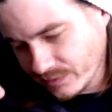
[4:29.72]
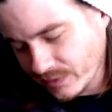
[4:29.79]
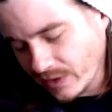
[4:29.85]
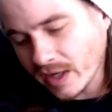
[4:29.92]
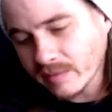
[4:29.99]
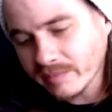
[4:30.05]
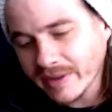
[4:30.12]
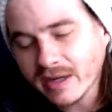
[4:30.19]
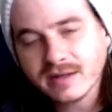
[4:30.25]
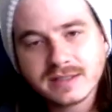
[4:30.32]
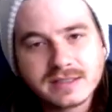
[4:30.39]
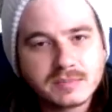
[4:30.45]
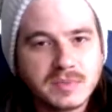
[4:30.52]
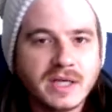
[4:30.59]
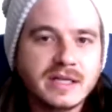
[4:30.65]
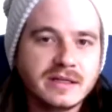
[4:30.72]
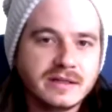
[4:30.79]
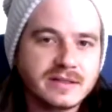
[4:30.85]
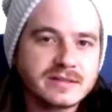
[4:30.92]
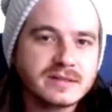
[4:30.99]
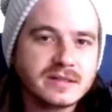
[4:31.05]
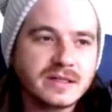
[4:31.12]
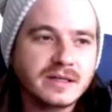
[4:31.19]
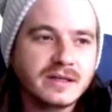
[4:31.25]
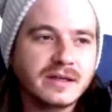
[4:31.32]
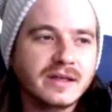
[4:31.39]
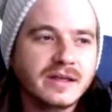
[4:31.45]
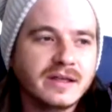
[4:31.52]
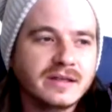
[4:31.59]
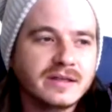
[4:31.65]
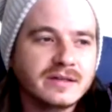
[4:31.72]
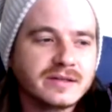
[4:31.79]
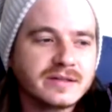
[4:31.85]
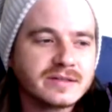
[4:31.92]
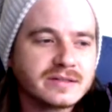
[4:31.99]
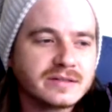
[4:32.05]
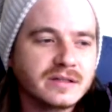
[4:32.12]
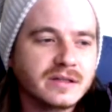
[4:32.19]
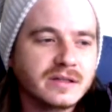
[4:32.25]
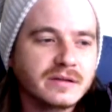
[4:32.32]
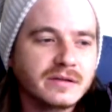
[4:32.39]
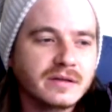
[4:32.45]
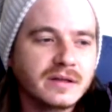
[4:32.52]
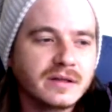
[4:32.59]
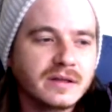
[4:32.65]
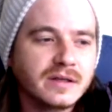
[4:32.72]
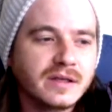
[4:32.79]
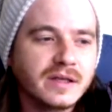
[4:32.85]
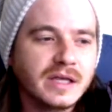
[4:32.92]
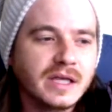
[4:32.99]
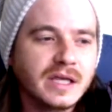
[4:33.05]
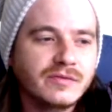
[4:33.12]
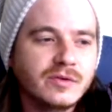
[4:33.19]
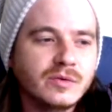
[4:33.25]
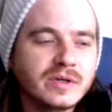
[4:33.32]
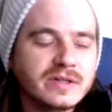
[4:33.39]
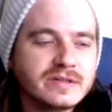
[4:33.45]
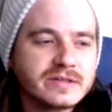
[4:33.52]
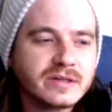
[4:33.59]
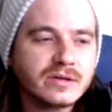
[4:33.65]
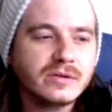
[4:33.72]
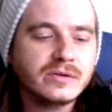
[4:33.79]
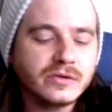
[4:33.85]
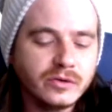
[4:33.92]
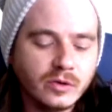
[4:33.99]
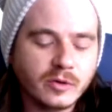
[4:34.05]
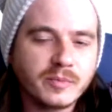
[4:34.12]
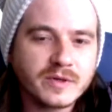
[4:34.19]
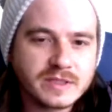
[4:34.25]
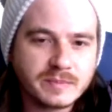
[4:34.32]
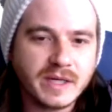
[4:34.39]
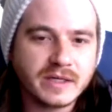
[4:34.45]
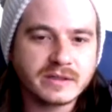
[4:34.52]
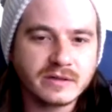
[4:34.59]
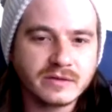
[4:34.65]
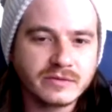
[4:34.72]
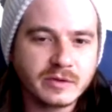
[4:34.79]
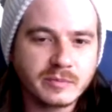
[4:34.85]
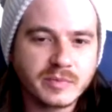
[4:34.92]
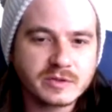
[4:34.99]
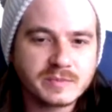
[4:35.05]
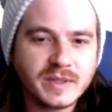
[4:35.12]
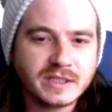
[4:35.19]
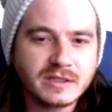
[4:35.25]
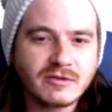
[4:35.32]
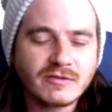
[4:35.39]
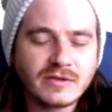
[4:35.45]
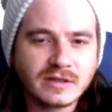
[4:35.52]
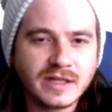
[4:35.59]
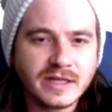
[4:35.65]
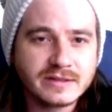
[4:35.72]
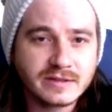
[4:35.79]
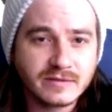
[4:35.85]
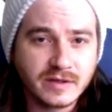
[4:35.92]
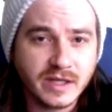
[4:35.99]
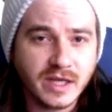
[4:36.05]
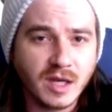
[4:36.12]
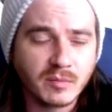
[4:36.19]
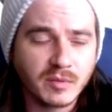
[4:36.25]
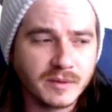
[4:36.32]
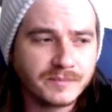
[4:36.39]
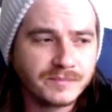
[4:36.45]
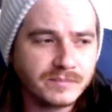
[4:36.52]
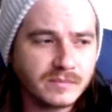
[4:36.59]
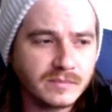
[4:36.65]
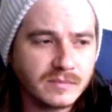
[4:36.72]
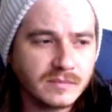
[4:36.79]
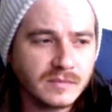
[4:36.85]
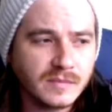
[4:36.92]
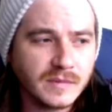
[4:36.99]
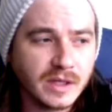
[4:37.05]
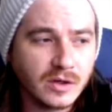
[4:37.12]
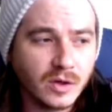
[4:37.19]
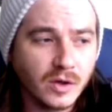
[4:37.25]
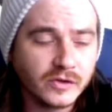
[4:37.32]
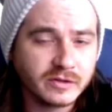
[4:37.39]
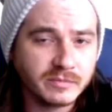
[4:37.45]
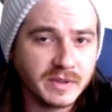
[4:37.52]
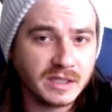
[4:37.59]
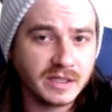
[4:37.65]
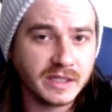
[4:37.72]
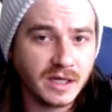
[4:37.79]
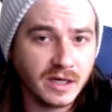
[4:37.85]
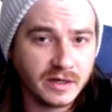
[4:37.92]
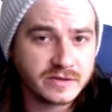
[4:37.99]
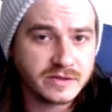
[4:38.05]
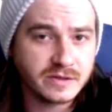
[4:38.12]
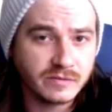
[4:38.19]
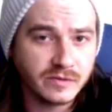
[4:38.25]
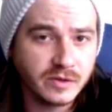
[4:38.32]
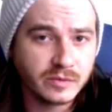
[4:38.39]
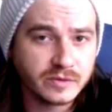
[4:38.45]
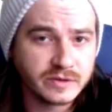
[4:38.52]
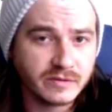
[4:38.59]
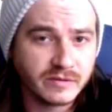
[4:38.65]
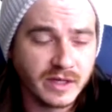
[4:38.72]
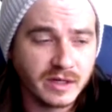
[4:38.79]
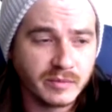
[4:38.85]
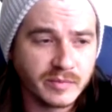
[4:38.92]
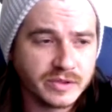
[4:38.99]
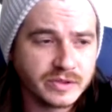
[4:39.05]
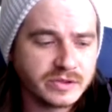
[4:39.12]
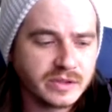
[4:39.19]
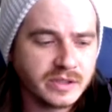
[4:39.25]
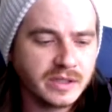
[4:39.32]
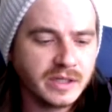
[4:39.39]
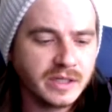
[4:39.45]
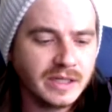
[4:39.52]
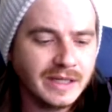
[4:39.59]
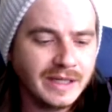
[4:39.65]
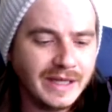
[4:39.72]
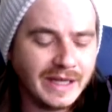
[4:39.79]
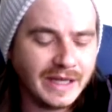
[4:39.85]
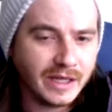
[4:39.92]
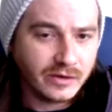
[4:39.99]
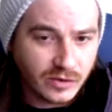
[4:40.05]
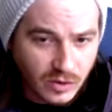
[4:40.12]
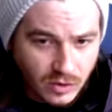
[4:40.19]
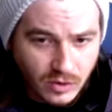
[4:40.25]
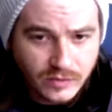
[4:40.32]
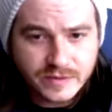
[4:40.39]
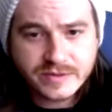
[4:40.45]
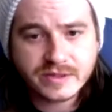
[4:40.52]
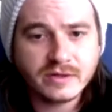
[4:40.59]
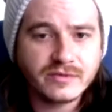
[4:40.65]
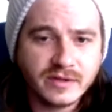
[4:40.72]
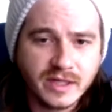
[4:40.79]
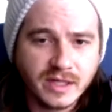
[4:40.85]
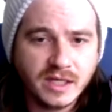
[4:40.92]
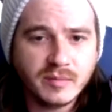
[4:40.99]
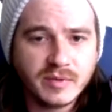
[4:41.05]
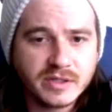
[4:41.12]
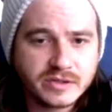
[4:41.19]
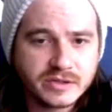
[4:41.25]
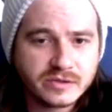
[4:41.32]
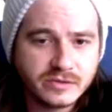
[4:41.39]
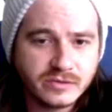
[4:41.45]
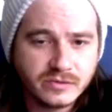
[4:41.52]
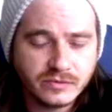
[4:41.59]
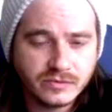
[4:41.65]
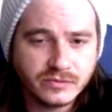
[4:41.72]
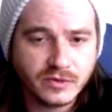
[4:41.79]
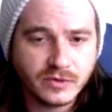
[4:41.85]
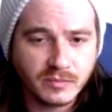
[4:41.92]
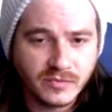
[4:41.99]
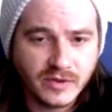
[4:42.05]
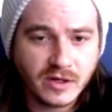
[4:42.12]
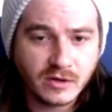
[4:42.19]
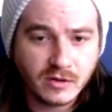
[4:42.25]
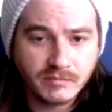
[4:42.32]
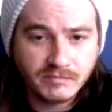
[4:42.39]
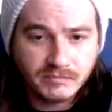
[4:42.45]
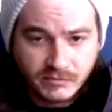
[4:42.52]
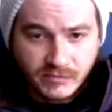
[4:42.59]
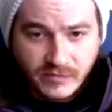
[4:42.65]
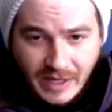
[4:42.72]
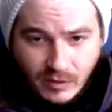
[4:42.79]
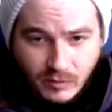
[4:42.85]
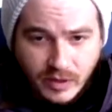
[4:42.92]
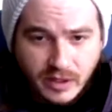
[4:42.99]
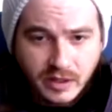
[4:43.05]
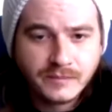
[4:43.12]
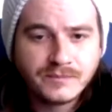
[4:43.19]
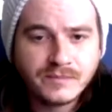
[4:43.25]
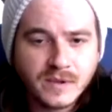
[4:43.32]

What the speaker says: thought about explaining this is, if you consider your perspective, the perspective of the lens of the camera, and ultimately us, the viewers of that image, and all the stuff in that image from there, that way,